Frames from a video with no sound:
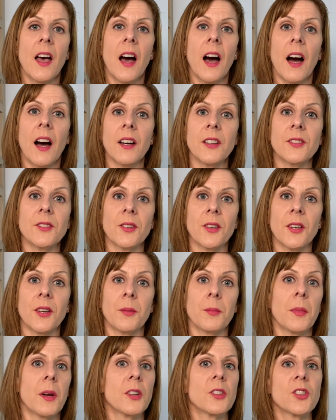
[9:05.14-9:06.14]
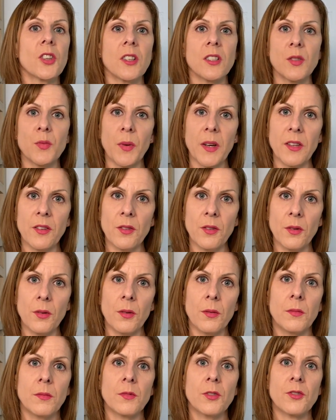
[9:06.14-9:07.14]
either just when you're
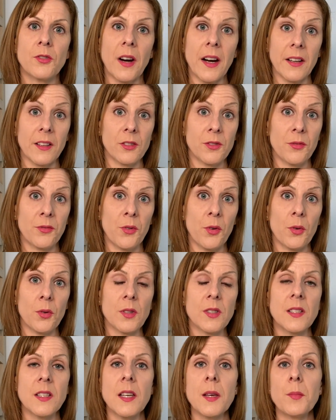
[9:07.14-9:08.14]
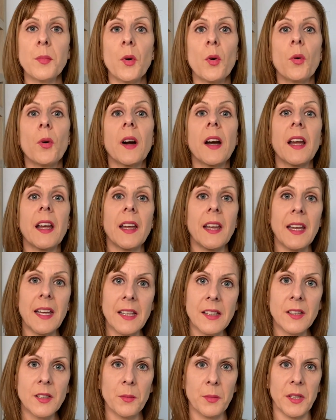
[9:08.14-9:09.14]
trying to fall asleep or
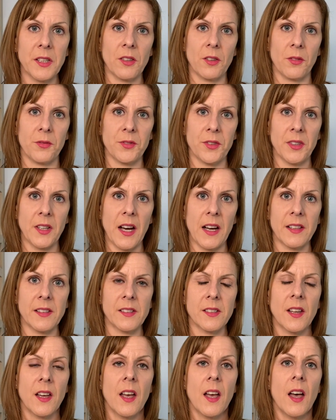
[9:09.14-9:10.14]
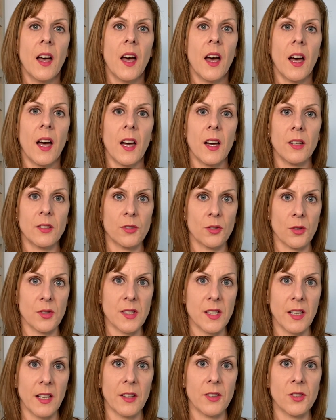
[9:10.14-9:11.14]
in the middle of the night, uh,
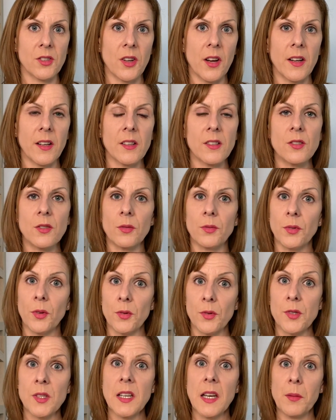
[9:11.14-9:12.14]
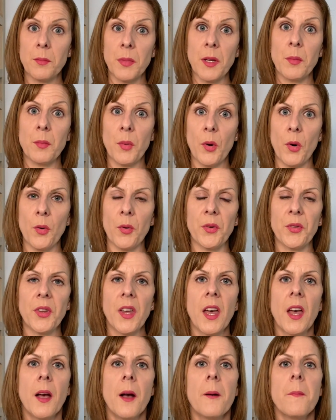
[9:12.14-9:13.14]
tossing and turning. So those can be both.
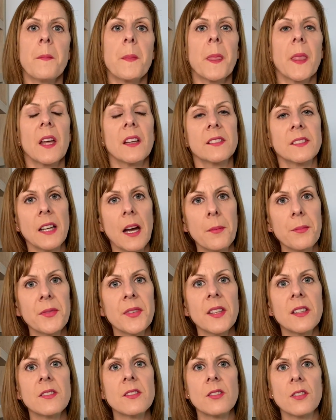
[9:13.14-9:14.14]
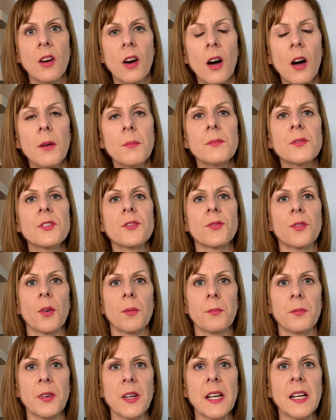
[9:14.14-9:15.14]
Depthness comes
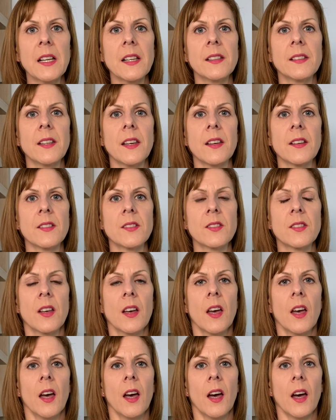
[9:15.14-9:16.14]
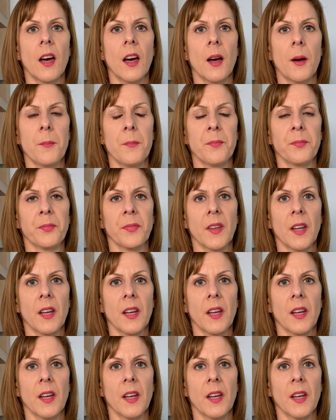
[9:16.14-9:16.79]
from really this um,